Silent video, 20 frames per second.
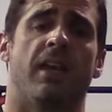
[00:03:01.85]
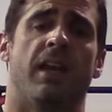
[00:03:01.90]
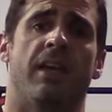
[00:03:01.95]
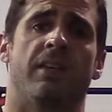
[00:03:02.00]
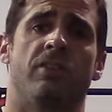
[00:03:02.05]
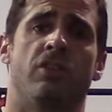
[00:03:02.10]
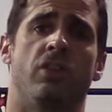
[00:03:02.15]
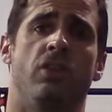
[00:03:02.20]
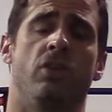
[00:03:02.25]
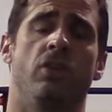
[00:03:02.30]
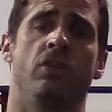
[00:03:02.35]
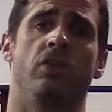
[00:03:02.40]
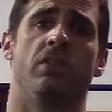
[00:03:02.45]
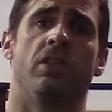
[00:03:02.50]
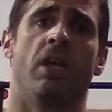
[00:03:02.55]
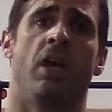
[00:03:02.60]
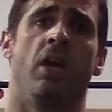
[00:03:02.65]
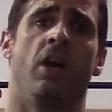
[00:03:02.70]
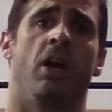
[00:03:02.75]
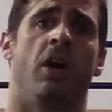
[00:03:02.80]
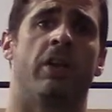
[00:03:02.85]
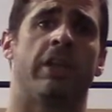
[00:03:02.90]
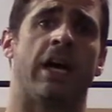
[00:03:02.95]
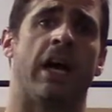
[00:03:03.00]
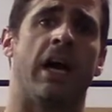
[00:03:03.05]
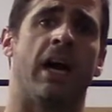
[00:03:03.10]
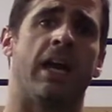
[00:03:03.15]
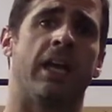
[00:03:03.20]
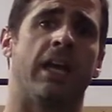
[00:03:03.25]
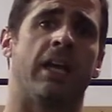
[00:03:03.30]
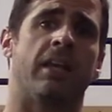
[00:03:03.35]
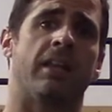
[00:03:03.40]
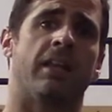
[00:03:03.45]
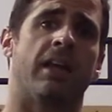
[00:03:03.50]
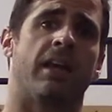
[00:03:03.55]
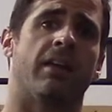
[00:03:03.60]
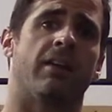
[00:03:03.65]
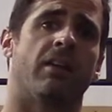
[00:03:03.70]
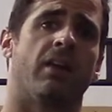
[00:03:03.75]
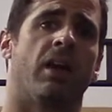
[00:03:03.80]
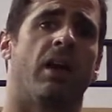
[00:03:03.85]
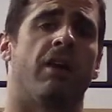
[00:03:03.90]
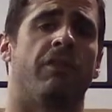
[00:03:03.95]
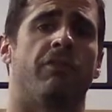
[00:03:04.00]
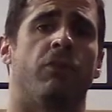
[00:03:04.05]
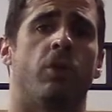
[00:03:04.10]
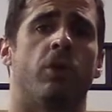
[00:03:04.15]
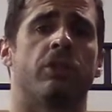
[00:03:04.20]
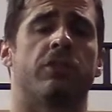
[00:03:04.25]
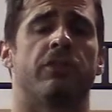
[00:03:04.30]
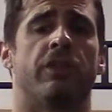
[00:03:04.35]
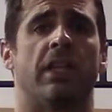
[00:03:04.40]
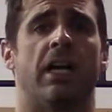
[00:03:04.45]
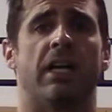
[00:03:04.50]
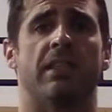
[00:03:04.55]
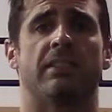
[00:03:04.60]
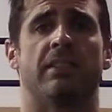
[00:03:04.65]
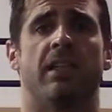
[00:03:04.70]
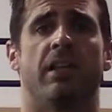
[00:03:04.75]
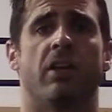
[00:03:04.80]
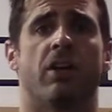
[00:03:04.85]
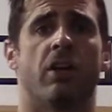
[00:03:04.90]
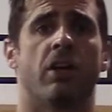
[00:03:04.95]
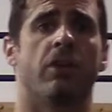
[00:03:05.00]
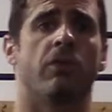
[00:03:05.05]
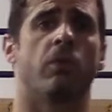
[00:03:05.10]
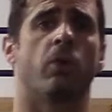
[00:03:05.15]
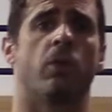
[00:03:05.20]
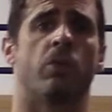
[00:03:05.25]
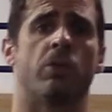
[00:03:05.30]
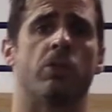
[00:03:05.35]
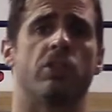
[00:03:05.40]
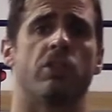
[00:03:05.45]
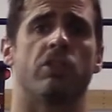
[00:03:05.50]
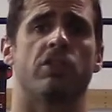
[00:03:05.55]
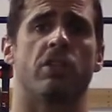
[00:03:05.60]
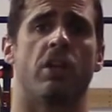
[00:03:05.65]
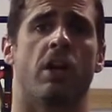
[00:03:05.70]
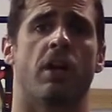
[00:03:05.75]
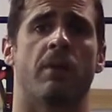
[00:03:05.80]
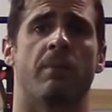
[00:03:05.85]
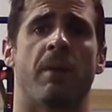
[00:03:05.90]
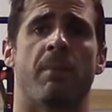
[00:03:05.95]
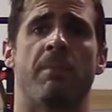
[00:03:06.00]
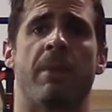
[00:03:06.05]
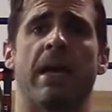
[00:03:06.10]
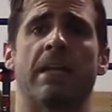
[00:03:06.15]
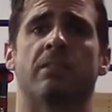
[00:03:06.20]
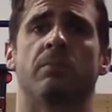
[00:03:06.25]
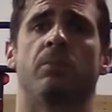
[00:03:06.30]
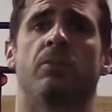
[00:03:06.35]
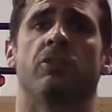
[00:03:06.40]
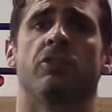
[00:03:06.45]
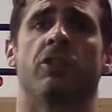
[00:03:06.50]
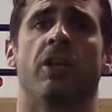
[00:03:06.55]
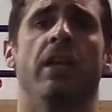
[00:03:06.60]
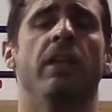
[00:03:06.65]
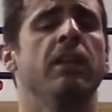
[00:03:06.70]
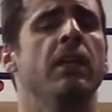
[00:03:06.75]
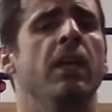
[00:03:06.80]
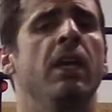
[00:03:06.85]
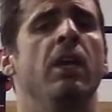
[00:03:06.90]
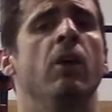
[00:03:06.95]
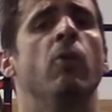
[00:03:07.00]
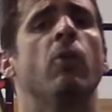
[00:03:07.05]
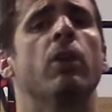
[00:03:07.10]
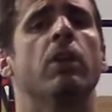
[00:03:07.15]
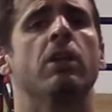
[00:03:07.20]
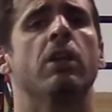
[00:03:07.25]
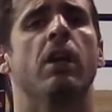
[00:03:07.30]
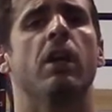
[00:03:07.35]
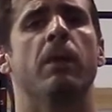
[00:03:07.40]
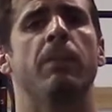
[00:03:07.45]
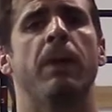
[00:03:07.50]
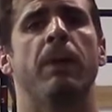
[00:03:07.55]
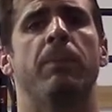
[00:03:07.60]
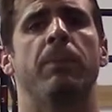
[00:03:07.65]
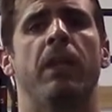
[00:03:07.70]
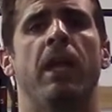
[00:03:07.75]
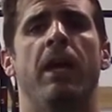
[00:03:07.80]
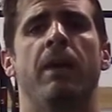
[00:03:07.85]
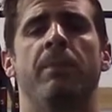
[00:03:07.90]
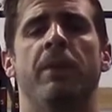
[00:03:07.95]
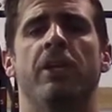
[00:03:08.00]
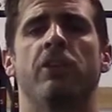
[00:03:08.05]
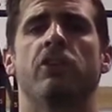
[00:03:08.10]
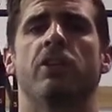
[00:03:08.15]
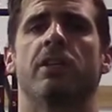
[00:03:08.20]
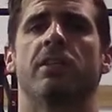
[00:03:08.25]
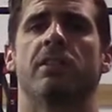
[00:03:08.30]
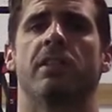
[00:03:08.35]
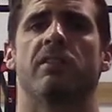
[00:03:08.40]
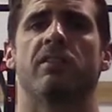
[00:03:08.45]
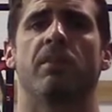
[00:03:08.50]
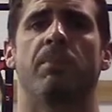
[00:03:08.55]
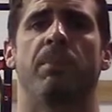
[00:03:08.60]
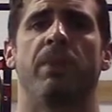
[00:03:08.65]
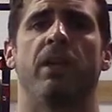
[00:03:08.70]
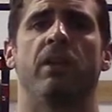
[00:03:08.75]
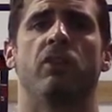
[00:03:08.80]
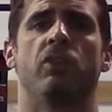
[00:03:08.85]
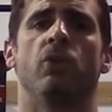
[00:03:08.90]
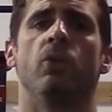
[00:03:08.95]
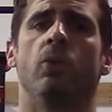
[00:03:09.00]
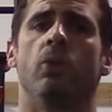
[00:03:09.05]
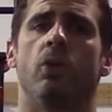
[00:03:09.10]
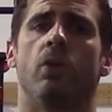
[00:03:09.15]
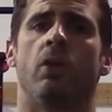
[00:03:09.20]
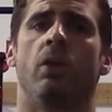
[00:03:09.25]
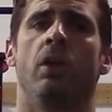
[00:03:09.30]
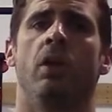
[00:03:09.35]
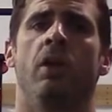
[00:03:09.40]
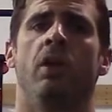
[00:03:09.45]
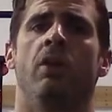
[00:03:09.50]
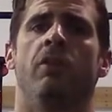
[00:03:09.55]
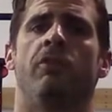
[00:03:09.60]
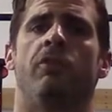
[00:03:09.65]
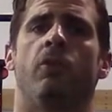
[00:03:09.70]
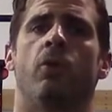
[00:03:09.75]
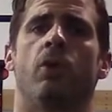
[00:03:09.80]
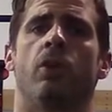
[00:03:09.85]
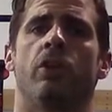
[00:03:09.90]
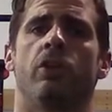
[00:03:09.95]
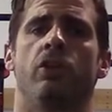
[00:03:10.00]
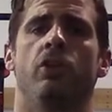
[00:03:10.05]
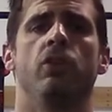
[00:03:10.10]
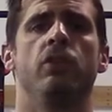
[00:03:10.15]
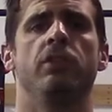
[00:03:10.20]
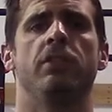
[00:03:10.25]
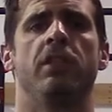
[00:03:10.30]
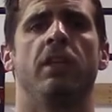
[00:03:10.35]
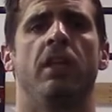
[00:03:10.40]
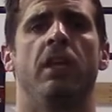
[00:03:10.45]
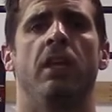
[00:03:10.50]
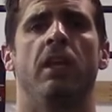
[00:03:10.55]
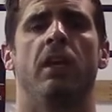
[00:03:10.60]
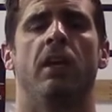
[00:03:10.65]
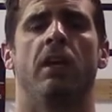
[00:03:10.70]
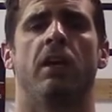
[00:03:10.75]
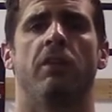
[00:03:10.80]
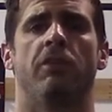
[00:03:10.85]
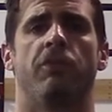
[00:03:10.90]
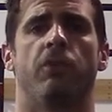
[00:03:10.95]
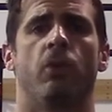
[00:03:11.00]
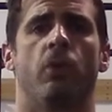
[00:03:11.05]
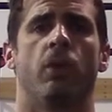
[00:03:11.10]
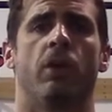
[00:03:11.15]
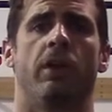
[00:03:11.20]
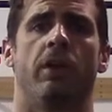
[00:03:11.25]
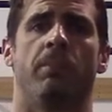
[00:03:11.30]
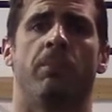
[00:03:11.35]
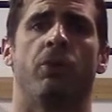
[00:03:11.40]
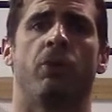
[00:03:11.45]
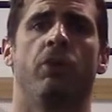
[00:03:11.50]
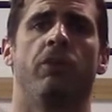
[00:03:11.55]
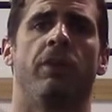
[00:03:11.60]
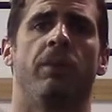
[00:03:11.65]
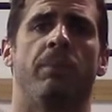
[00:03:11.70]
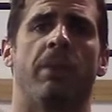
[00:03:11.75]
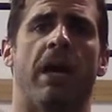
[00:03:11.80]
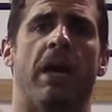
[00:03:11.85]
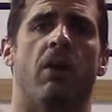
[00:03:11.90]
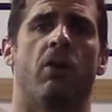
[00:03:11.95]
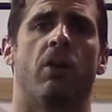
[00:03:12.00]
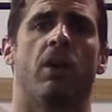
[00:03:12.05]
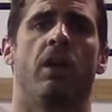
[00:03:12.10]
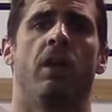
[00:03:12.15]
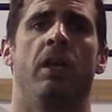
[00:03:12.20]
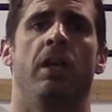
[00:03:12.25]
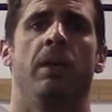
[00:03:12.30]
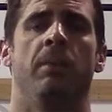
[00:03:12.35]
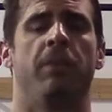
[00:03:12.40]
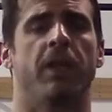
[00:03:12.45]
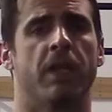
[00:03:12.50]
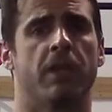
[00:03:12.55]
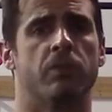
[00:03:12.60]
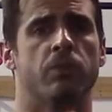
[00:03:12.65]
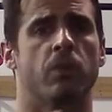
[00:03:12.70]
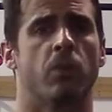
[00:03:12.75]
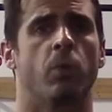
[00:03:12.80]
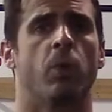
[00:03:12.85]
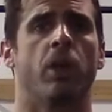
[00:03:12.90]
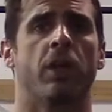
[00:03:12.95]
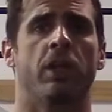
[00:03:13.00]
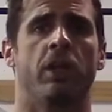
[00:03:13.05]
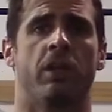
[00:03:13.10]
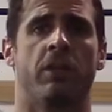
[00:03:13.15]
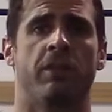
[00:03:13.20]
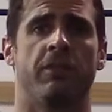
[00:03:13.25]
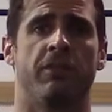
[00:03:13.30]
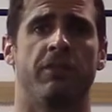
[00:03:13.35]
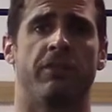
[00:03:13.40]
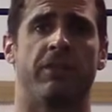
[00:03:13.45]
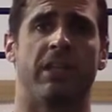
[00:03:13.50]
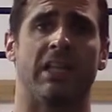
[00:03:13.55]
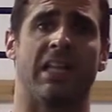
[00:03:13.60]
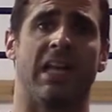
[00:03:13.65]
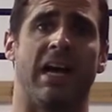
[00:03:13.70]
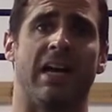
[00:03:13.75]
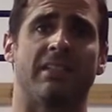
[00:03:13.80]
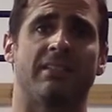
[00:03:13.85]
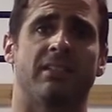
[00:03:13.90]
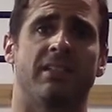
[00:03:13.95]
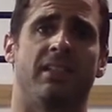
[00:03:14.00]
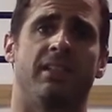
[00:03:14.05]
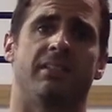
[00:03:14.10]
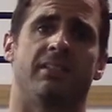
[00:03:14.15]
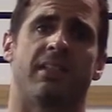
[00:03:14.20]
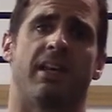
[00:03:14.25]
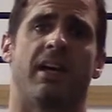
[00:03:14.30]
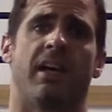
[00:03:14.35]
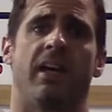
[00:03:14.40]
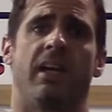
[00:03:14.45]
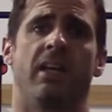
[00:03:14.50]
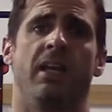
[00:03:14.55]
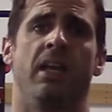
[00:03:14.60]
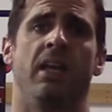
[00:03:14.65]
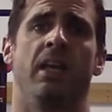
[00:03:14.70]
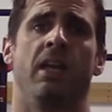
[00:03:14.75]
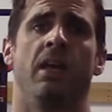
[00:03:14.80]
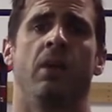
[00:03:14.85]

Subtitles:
as used on the high end of that force velocity curve, where we're just talking about maximal strength. We're going to talk about plyometrics as a big tool for using for improving power, because we're working on the velocity side.